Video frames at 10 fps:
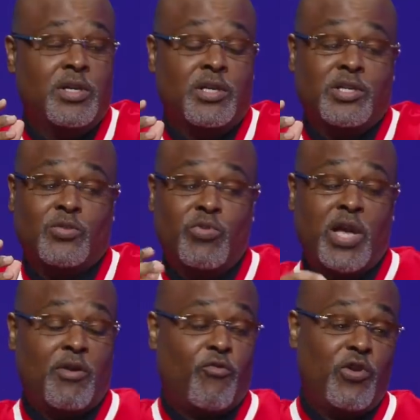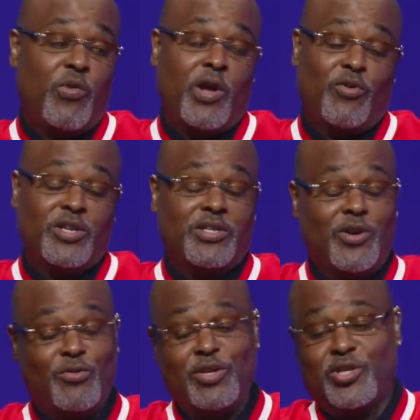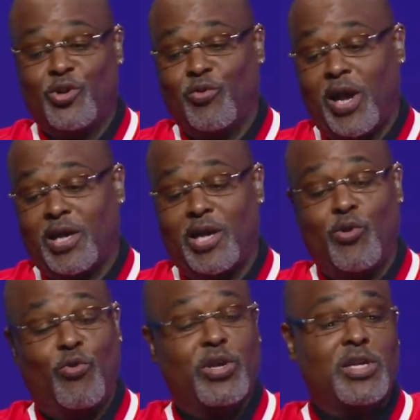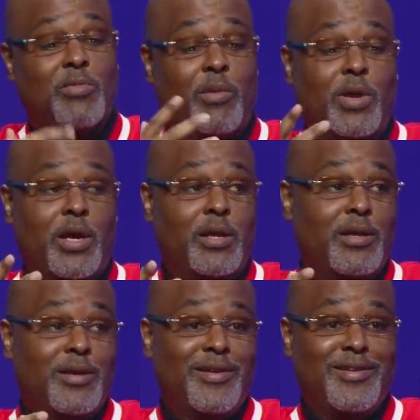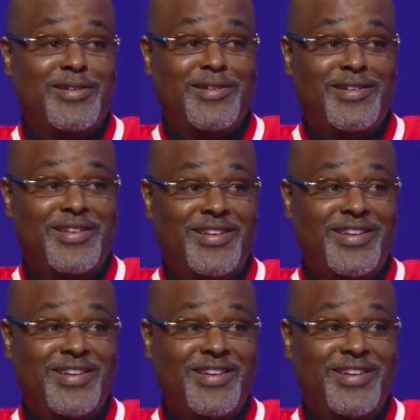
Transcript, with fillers: because we have Freeway on this show, and I can't go against my man. Listen, Freeway is my